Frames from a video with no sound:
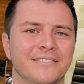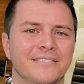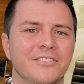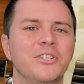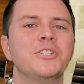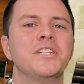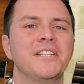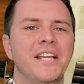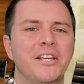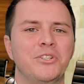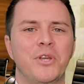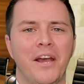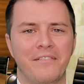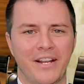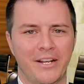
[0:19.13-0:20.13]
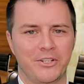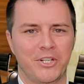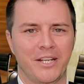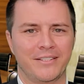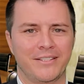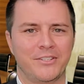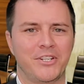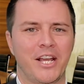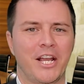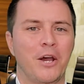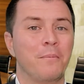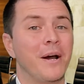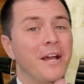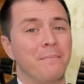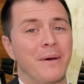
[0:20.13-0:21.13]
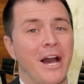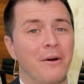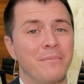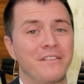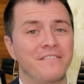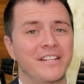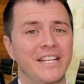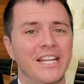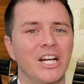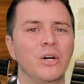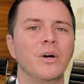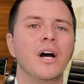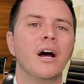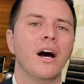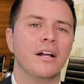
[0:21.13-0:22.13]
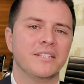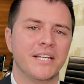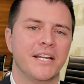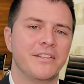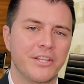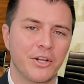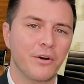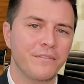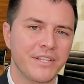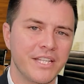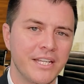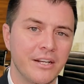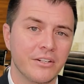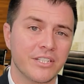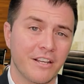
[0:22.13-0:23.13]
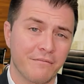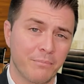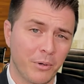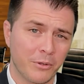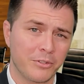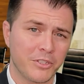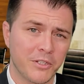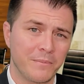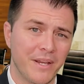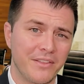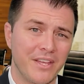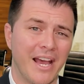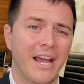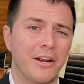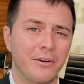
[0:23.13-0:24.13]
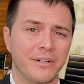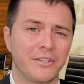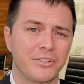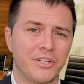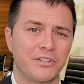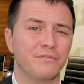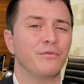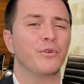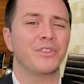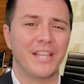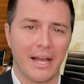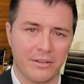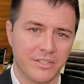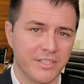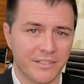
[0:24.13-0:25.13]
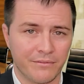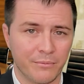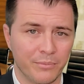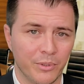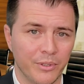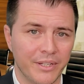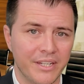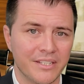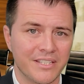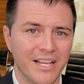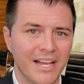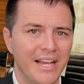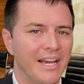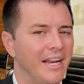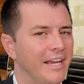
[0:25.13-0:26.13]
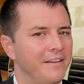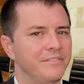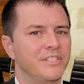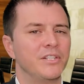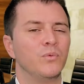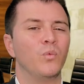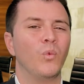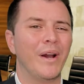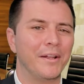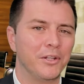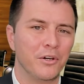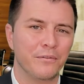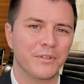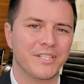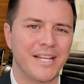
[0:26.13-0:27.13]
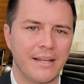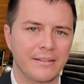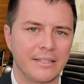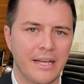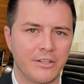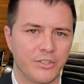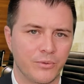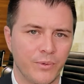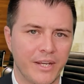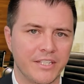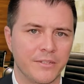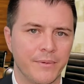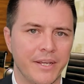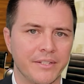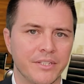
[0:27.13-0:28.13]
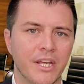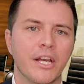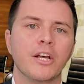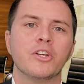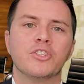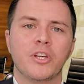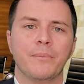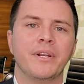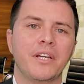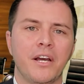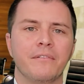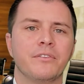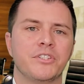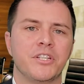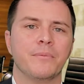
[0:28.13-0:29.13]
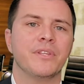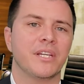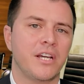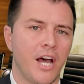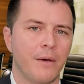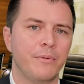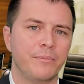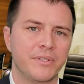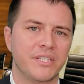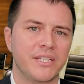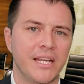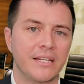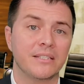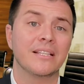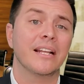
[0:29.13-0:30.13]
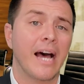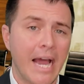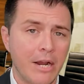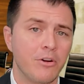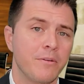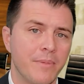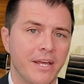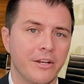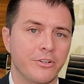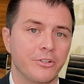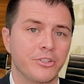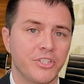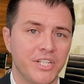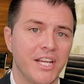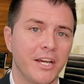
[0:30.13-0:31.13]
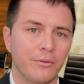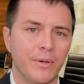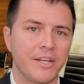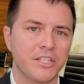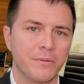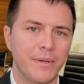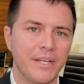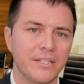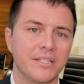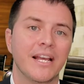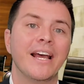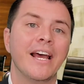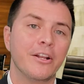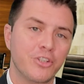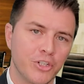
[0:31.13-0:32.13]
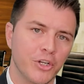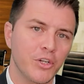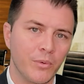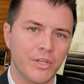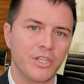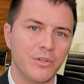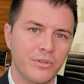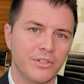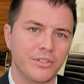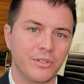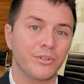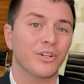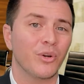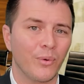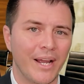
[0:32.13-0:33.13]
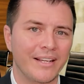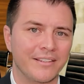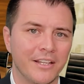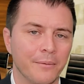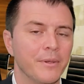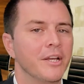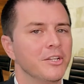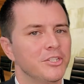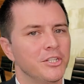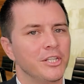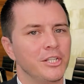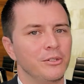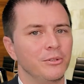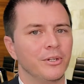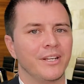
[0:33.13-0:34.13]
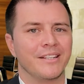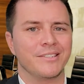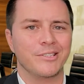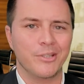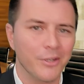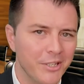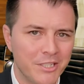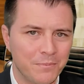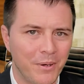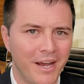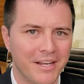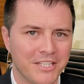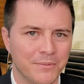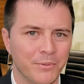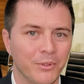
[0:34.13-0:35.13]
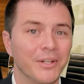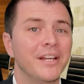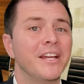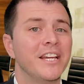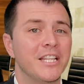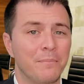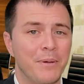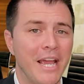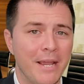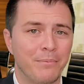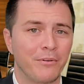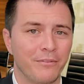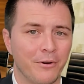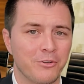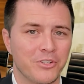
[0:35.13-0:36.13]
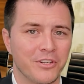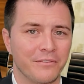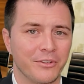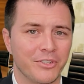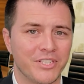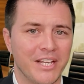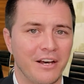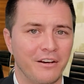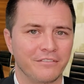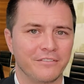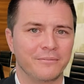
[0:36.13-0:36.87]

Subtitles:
Just in case you haven't had a chance to check out my About Me video, I'll tell you that over the years I've personally made the hiring decision for thousands of employees, and I have seen well over 10,000 resumes. So I'm going to cover some of the common mistakes that hiring managers see on resumes and show you what you can do to correct them so that you look as good as possible in the paper version of yourself.